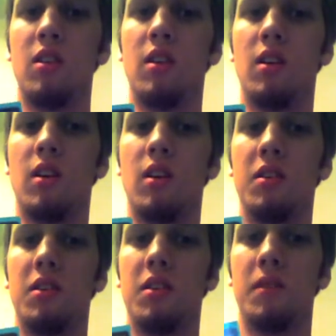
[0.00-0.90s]

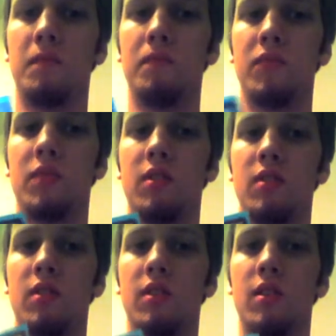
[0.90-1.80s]
And
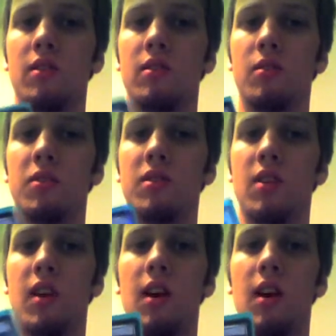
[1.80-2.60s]
this also puts the